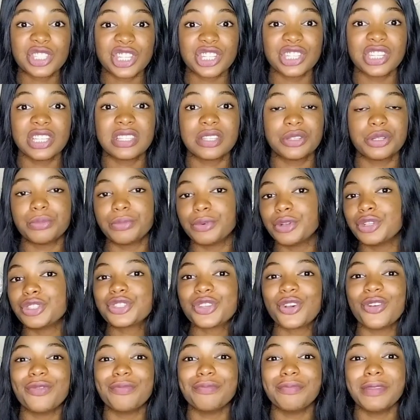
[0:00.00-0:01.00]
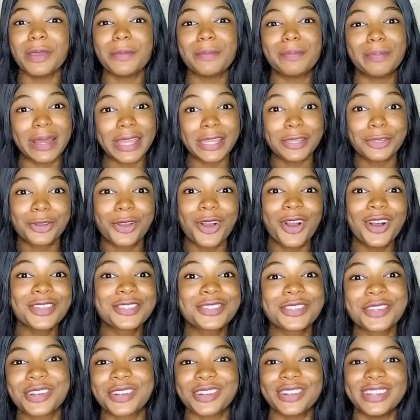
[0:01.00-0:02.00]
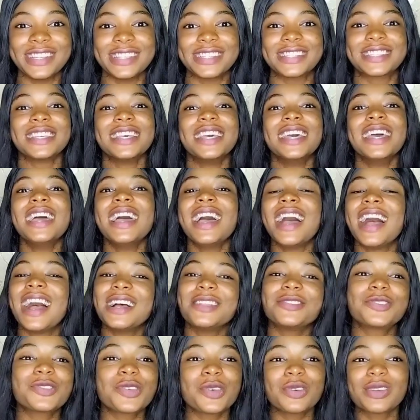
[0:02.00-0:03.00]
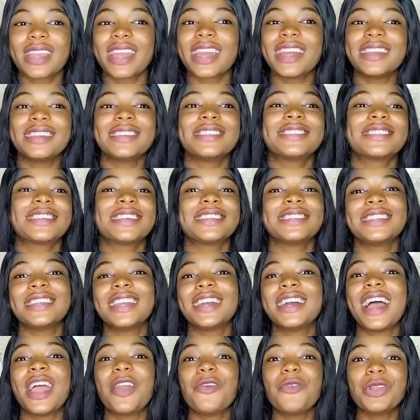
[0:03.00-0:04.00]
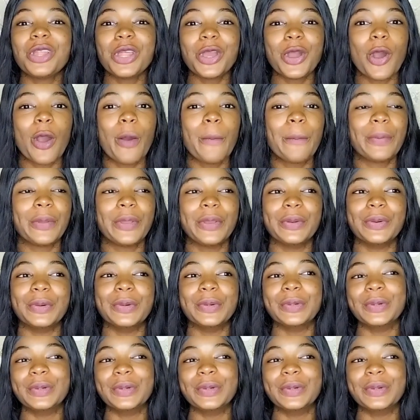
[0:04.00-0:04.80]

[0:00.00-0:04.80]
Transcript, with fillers: it in the month of May by God's grace. And so, guys, yeah, I really hope you.